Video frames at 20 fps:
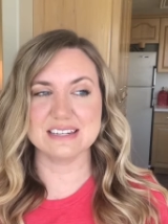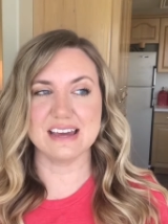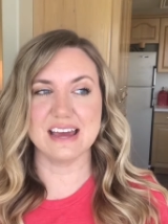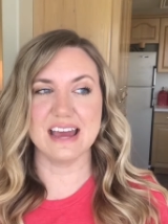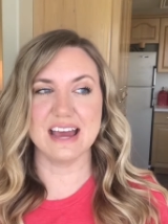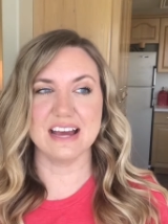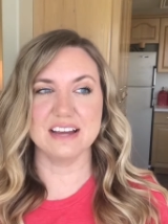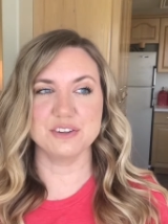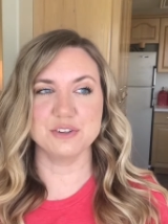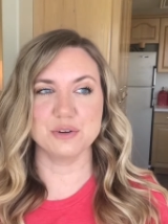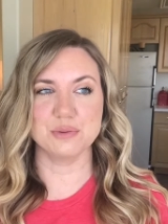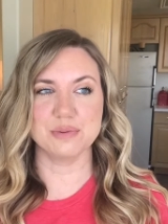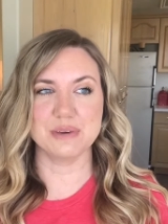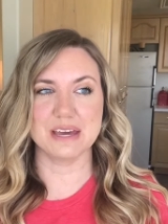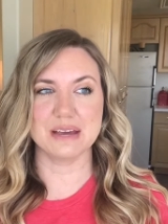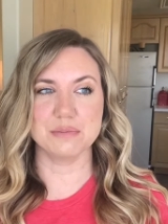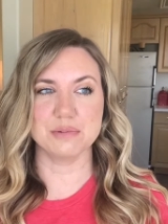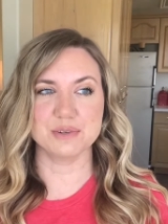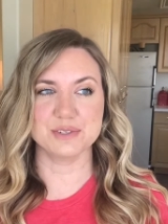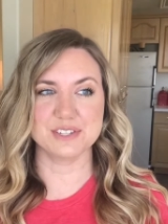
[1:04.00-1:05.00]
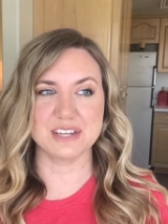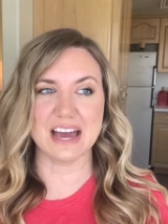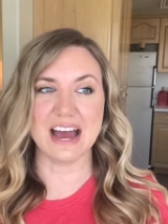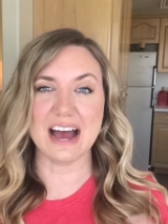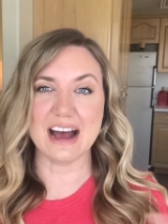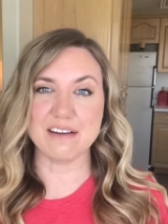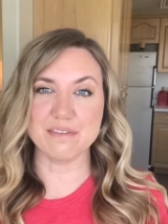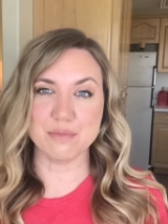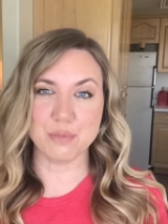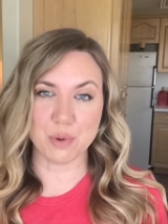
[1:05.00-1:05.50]
and you'll be able to
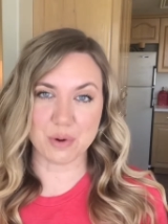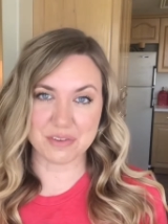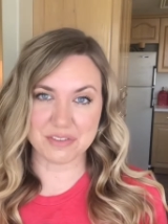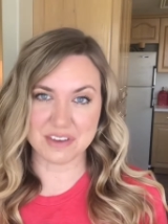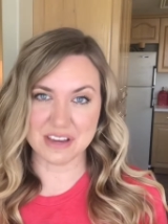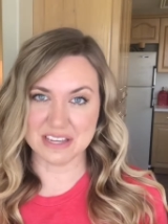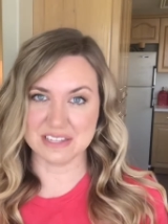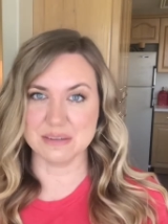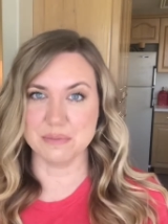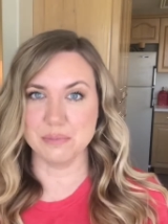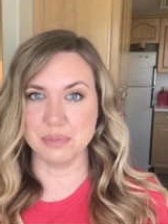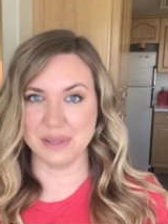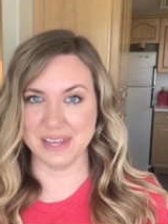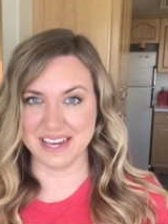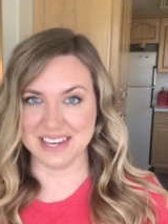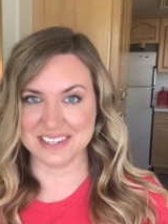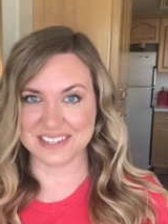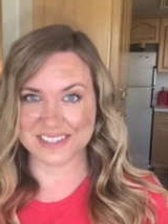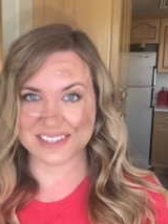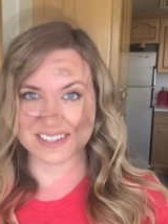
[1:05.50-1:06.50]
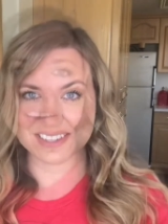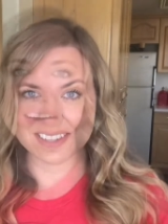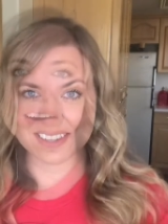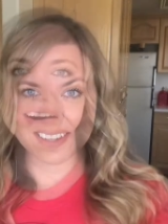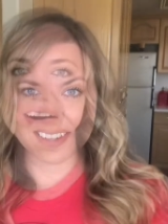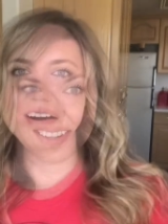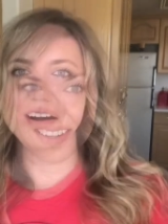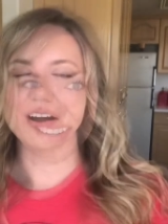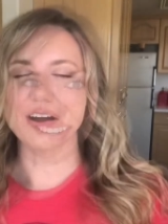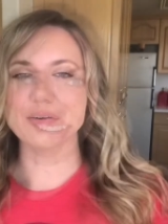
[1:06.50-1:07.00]
have more things in place.
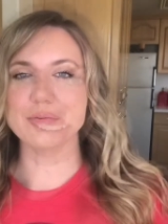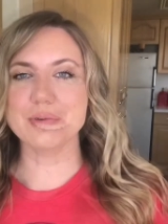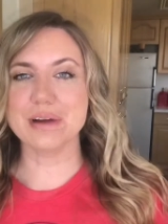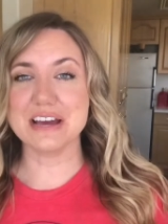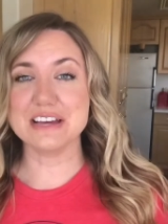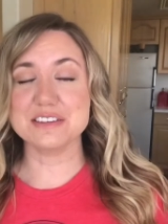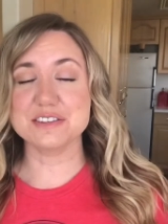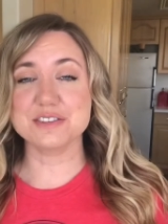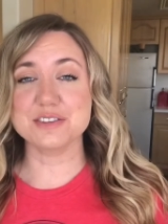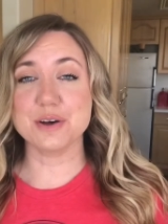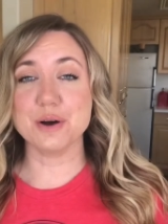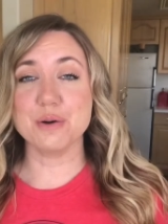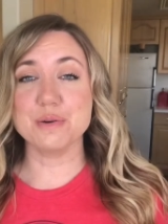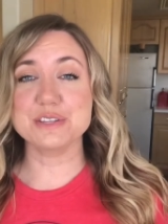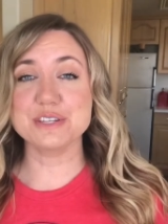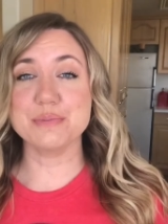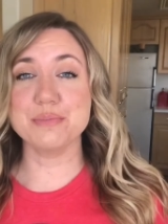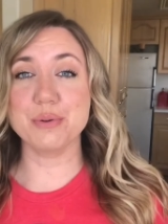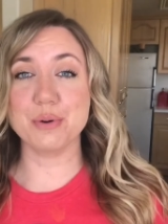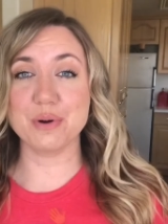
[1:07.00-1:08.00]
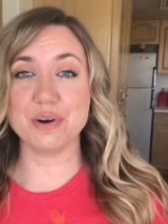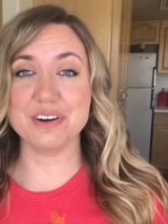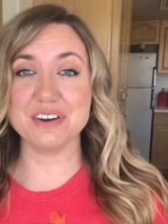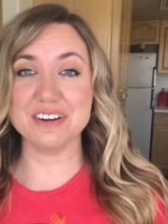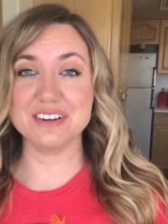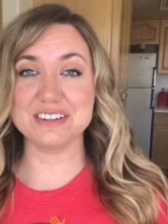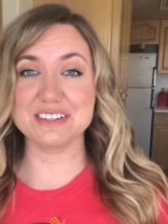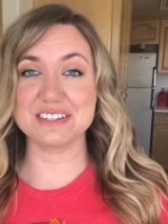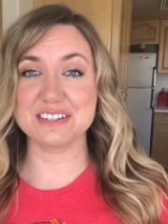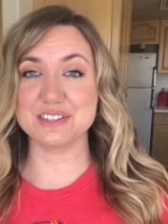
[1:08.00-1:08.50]
All right, so it's
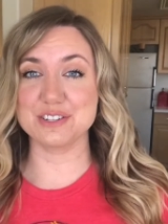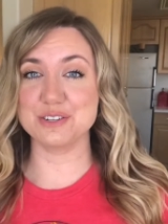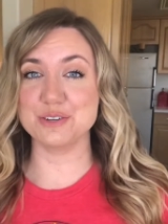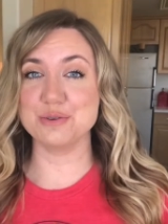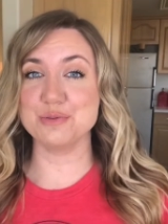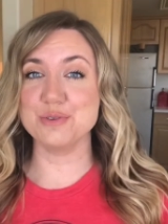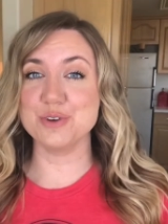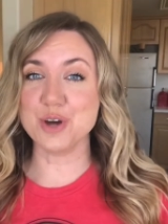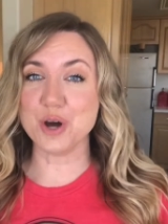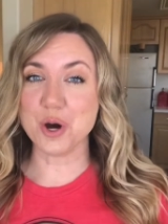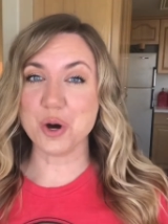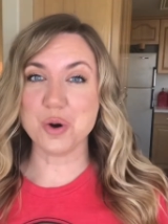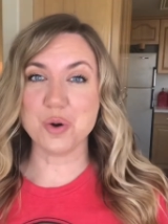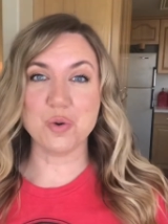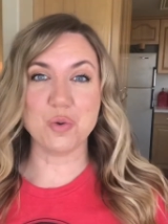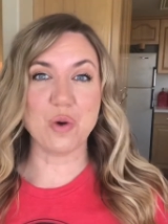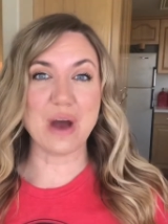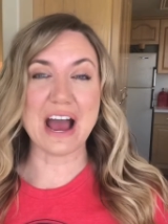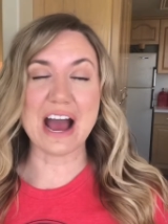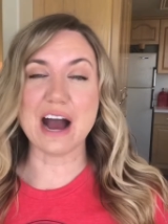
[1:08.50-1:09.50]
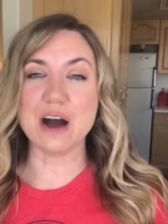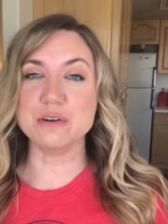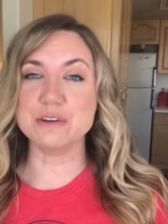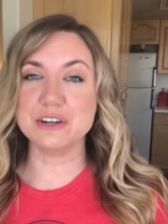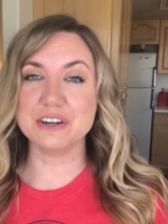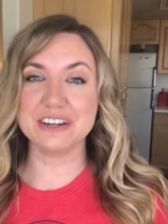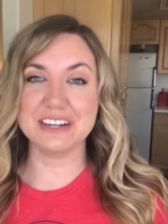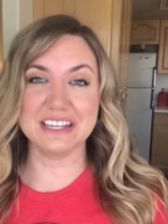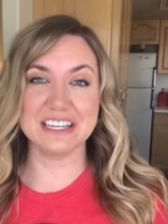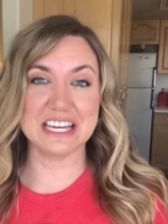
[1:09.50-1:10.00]
important to know how
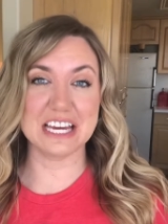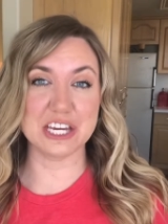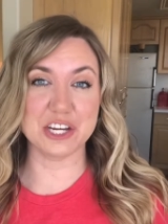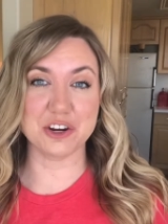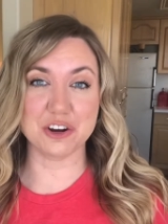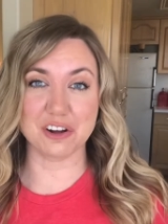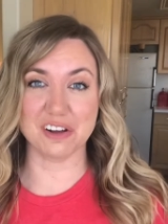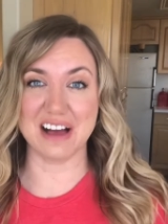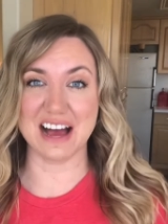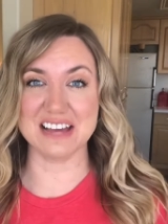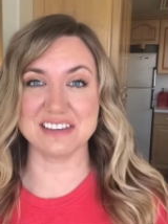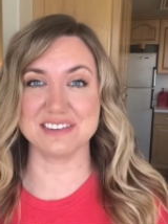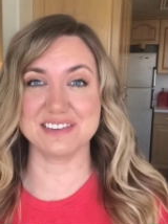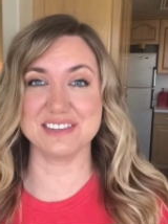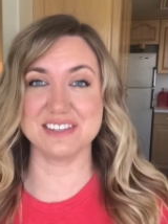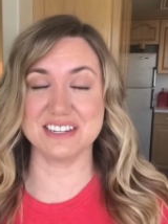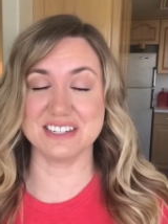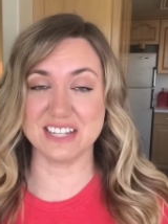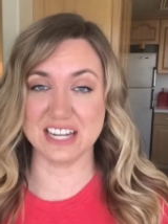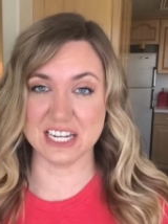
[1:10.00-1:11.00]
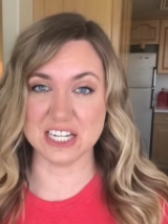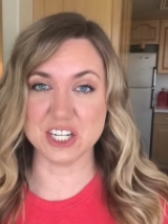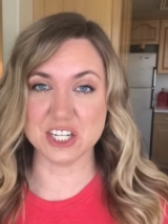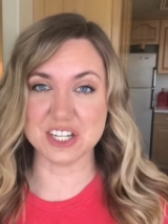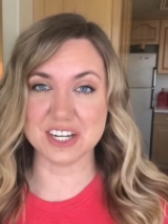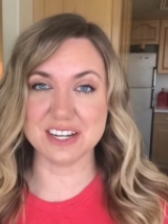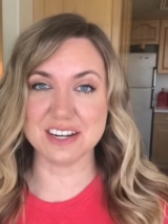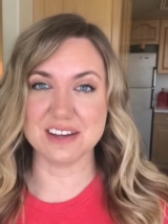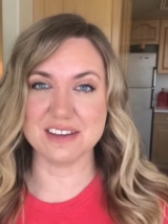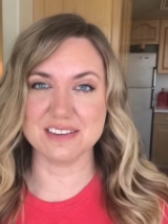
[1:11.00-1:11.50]
you're going to get your class's
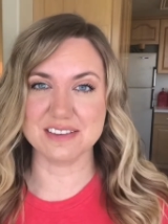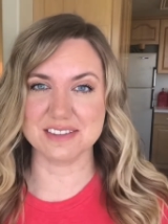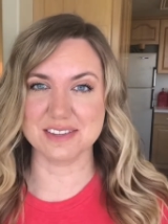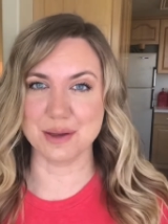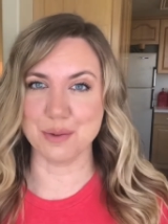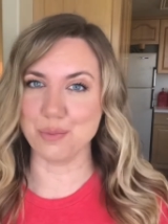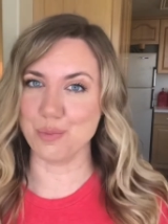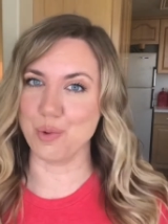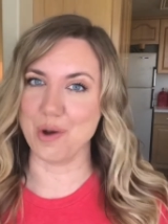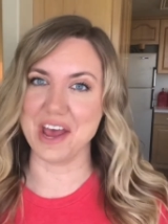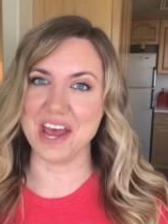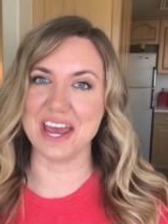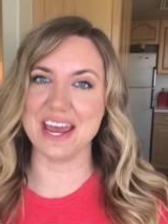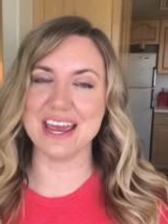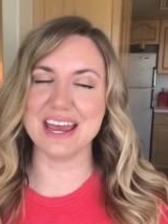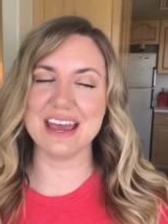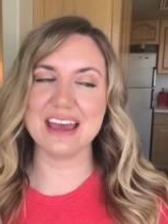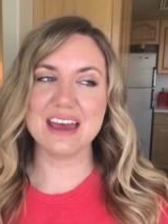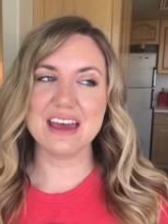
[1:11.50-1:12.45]
attention in some way.